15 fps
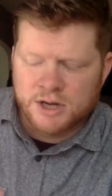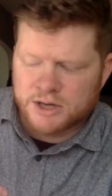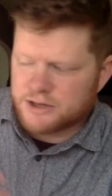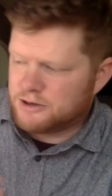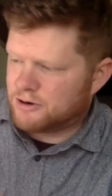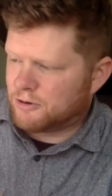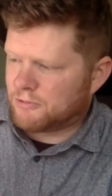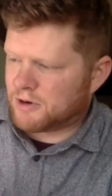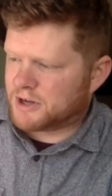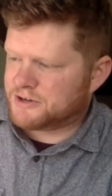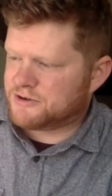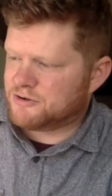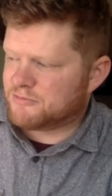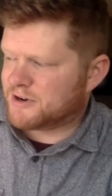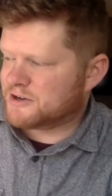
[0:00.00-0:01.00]
You don't want
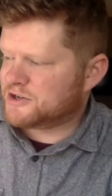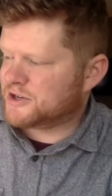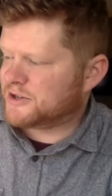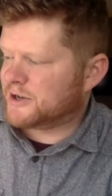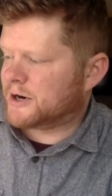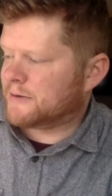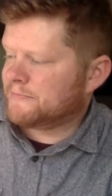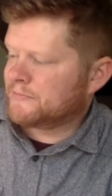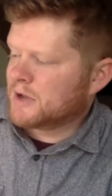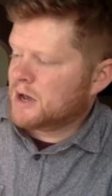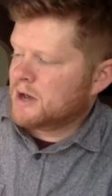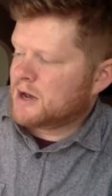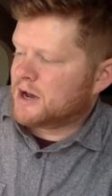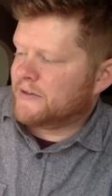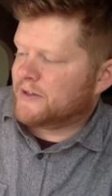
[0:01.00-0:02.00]
too much in there.
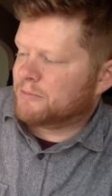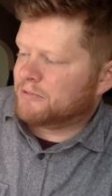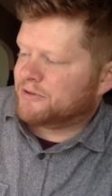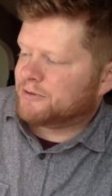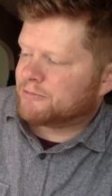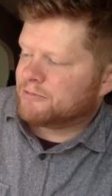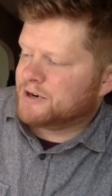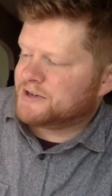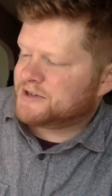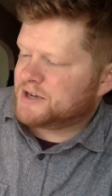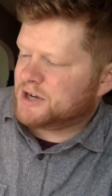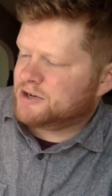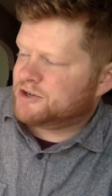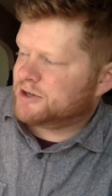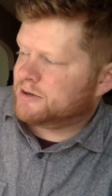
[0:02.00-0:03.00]
And then with the rinse
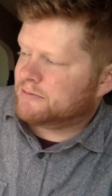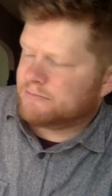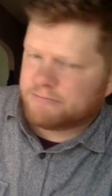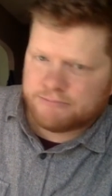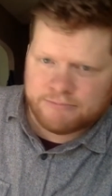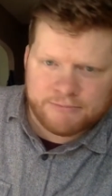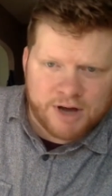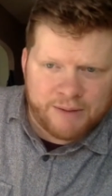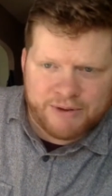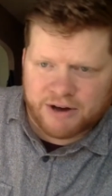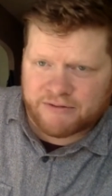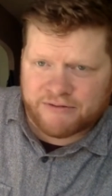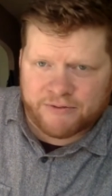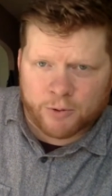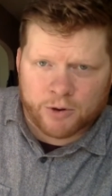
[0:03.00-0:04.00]
agent,
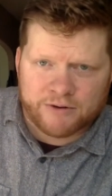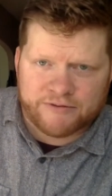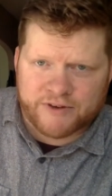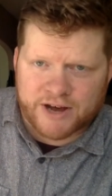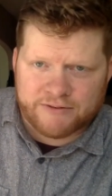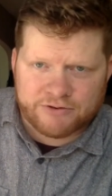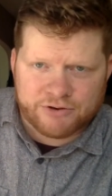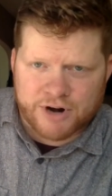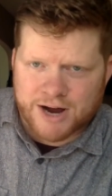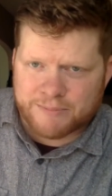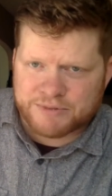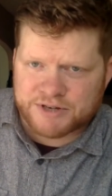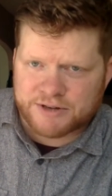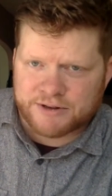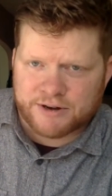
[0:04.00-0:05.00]
about 4 or 5
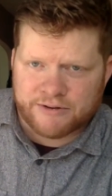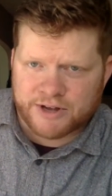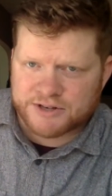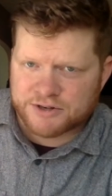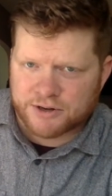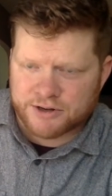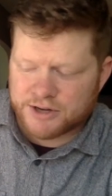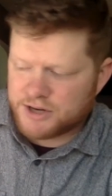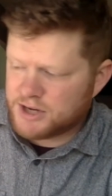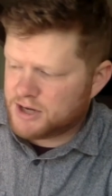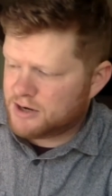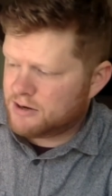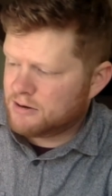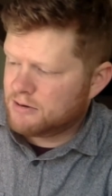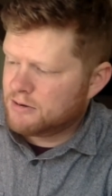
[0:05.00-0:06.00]
drops in there. That's all you
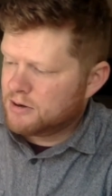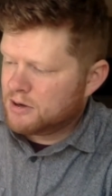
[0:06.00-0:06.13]
need.